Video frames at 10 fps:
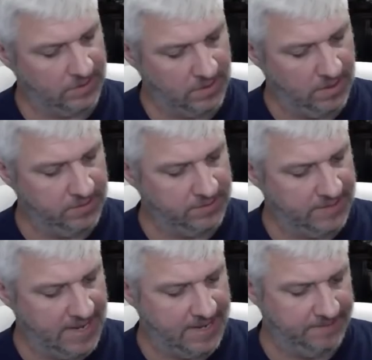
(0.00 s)
Other than
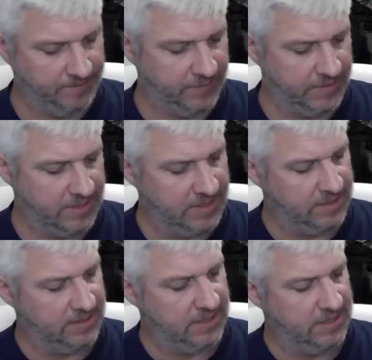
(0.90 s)
that,
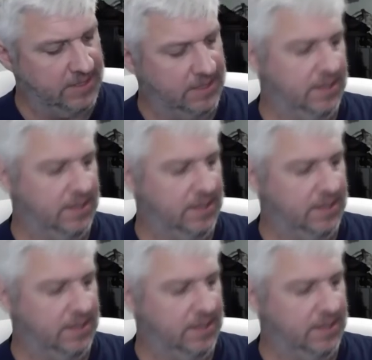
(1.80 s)
the